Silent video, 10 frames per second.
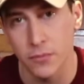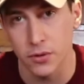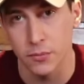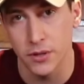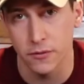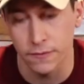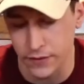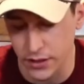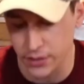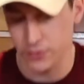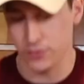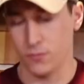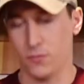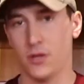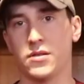millimeter fans,
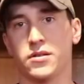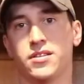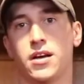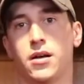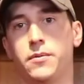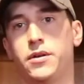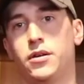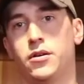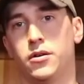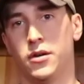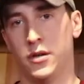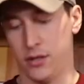one on the top here